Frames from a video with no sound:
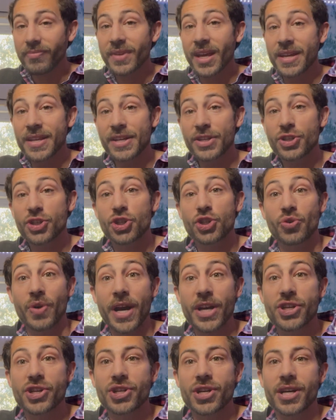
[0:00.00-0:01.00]
And then
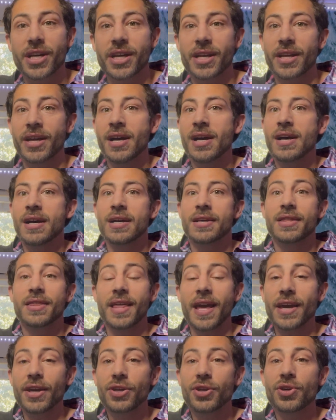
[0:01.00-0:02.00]
stretching.
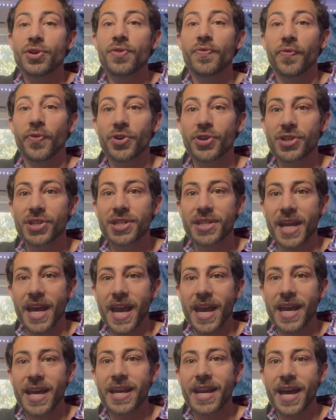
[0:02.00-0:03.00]
Thank you for
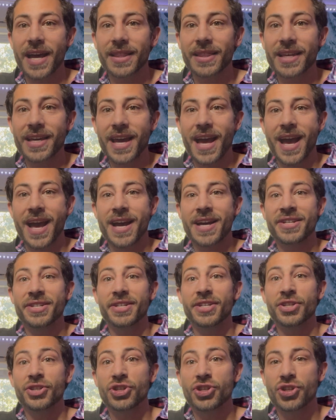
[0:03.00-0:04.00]
staying at the end
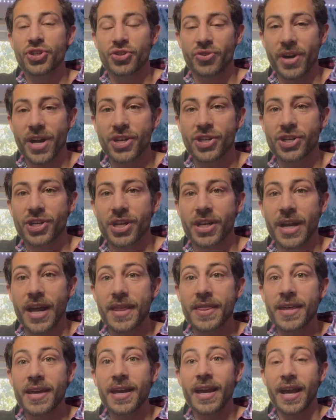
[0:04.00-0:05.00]
and stretching. I
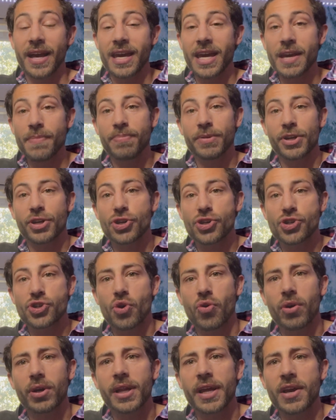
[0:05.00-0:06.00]
think keeping it
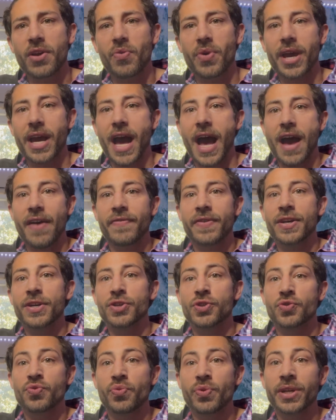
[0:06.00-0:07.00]
short like we have it
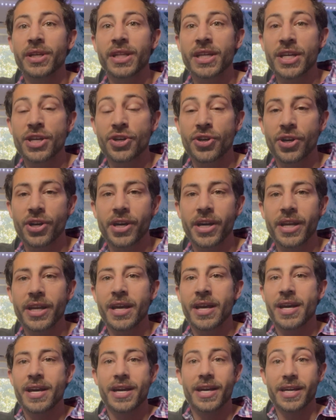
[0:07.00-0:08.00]
is really good.
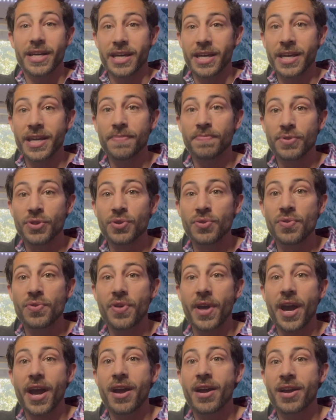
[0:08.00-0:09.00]
It keeps you
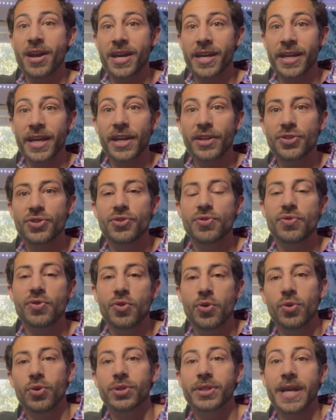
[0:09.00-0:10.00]
there. It gets you
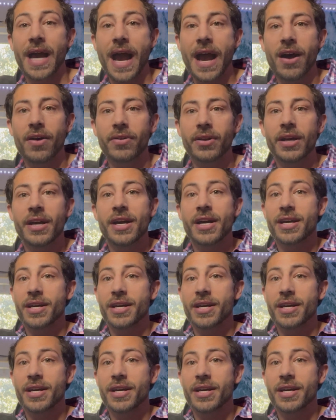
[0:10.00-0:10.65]
cooled down.